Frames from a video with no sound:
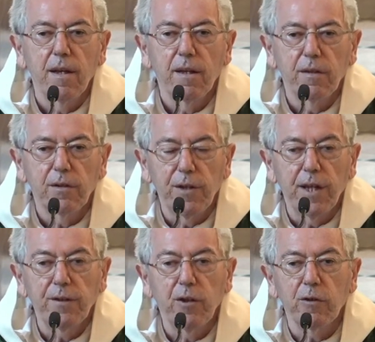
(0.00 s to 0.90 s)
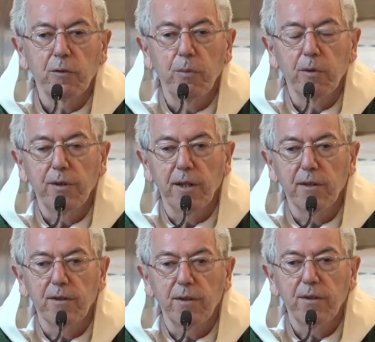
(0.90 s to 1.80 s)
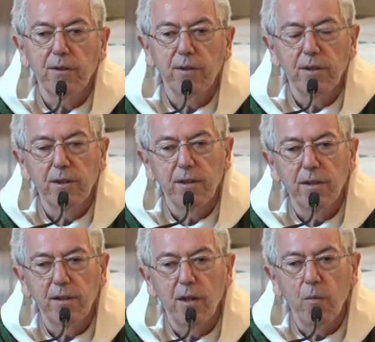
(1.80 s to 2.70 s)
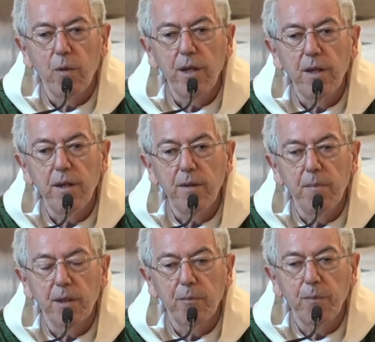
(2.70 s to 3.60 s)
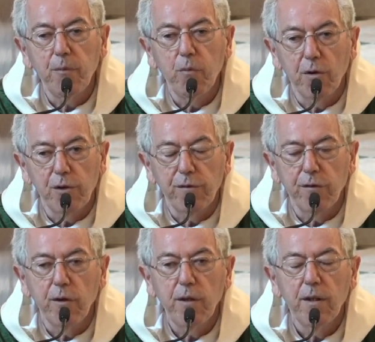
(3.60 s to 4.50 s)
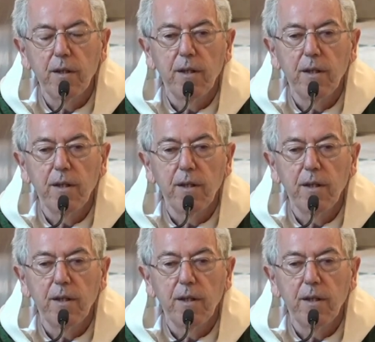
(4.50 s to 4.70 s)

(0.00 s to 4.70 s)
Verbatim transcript: Today's gospel tells us that we must be watchful